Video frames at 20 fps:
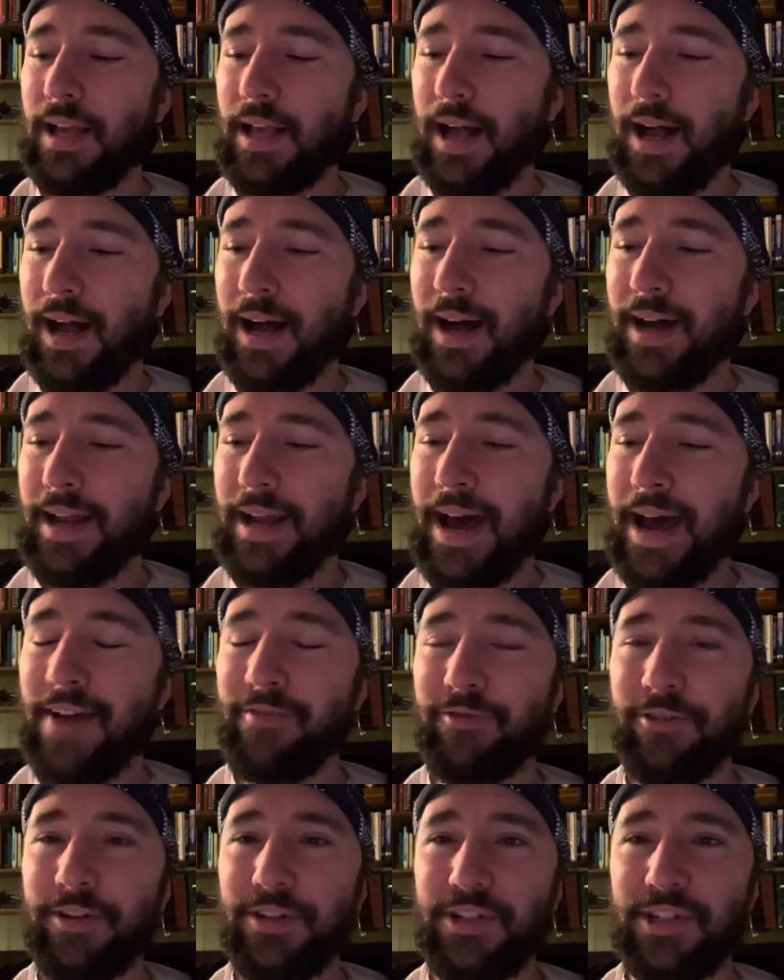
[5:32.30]
On
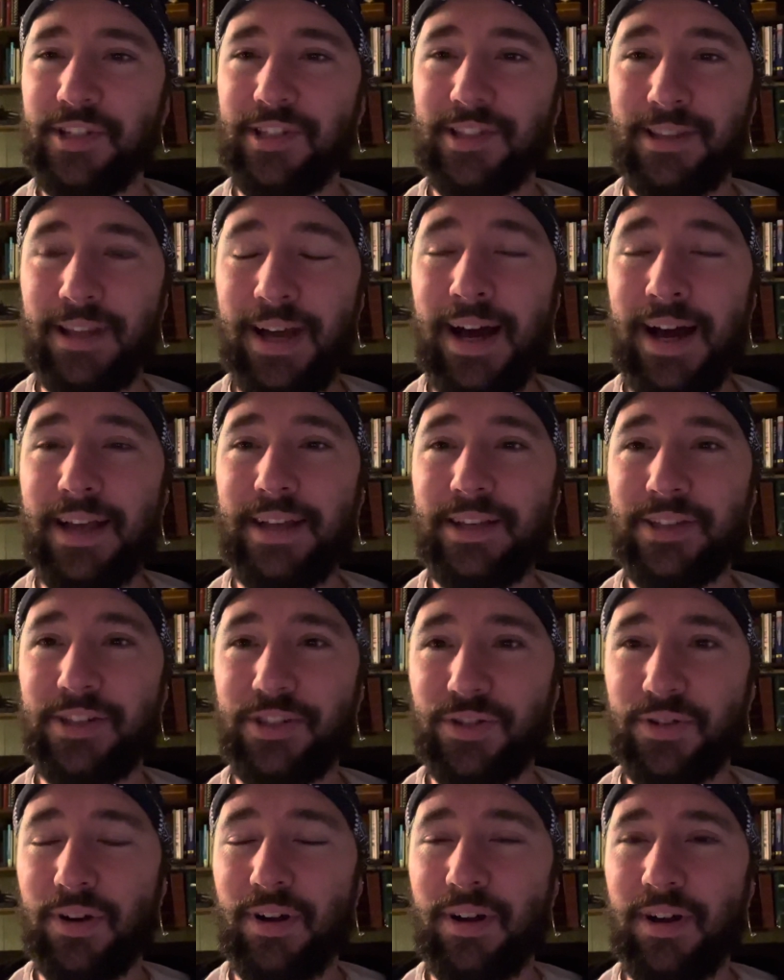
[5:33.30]
average, it's not as
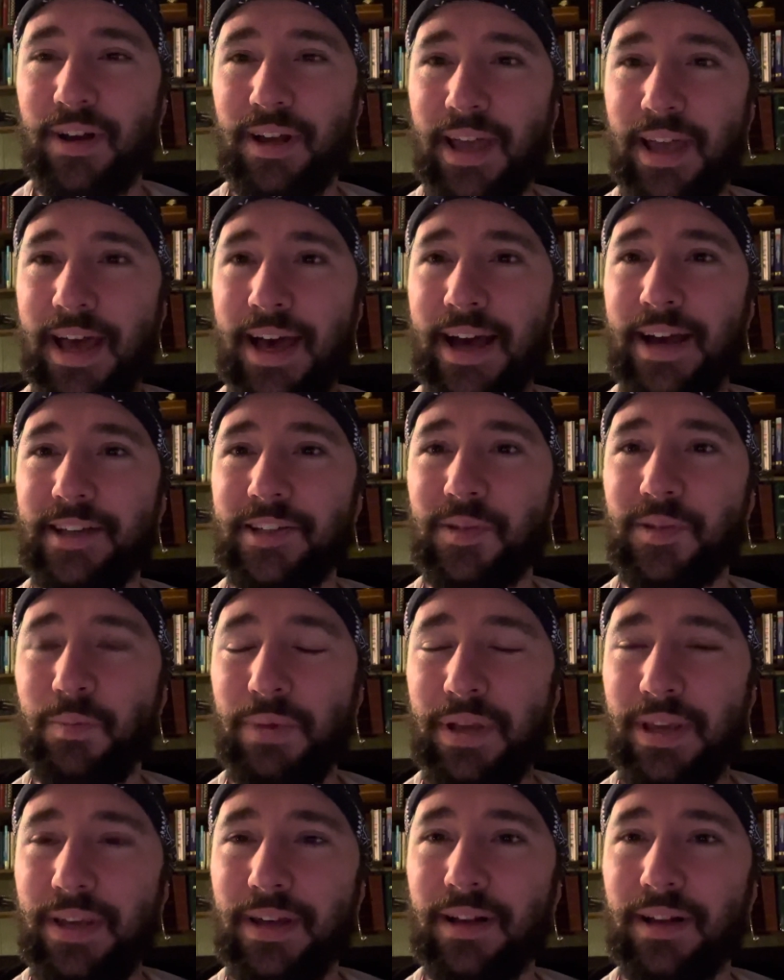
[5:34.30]
strong as
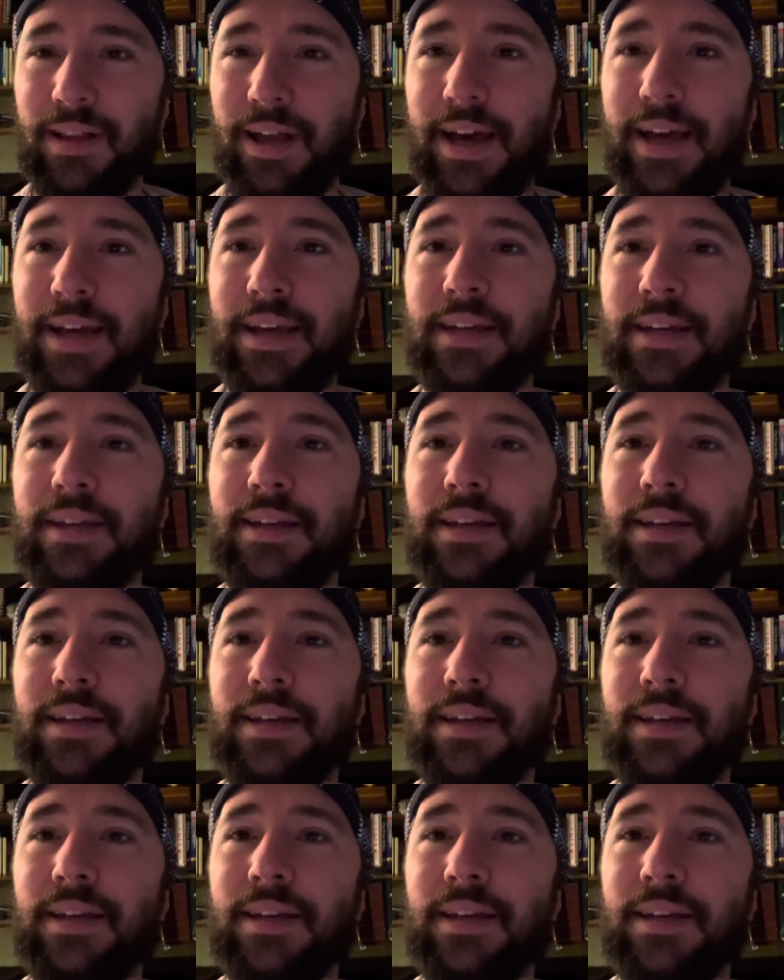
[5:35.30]
PLA.